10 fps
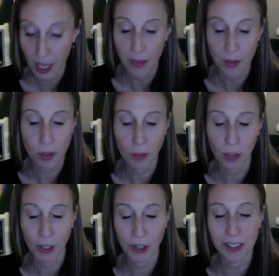this is what
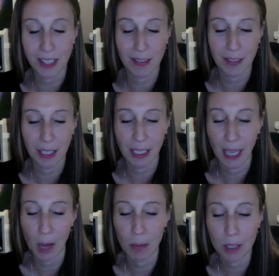I heard David
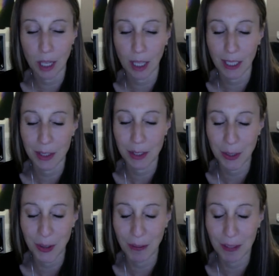Guillaume say on
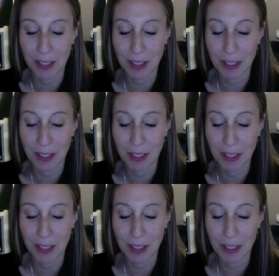Instagram.